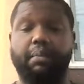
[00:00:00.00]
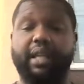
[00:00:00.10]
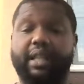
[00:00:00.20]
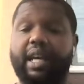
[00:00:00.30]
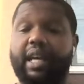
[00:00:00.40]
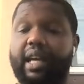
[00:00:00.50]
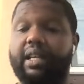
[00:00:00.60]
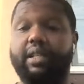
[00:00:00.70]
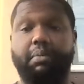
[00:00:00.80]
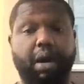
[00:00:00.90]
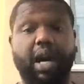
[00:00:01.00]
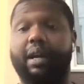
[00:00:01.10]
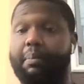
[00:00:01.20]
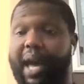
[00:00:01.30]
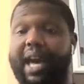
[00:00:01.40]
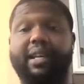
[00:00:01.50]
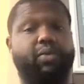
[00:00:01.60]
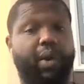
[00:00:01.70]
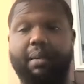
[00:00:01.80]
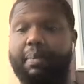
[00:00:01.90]
But the thing is, LeBron can
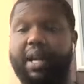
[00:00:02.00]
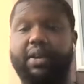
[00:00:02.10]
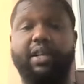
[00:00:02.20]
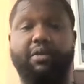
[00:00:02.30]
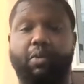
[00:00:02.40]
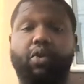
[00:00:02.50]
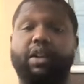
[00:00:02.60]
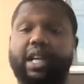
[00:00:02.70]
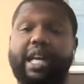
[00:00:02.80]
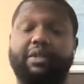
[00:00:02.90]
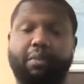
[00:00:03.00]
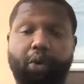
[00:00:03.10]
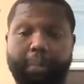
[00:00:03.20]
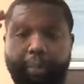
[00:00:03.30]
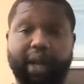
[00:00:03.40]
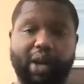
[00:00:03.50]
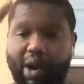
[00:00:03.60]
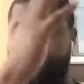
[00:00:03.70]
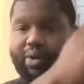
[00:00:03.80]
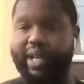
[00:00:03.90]
pass way better. He's more point
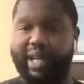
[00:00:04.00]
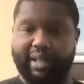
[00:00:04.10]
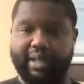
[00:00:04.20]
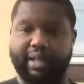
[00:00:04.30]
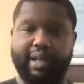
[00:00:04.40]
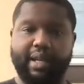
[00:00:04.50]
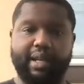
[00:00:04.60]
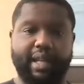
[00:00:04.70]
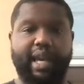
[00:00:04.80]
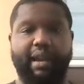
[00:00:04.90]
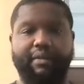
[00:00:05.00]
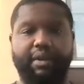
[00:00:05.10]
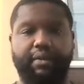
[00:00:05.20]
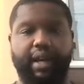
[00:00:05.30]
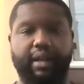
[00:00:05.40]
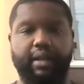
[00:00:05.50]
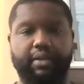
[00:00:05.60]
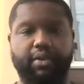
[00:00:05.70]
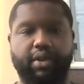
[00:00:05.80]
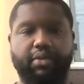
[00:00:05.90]
guard oriented than Kevin Durant.
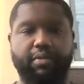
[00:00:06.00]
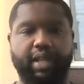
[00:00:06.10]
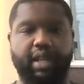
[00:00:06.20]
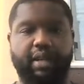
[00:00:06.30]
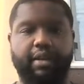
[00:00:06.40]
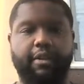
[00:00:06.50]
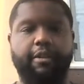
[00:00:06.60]
You get what I'm saying?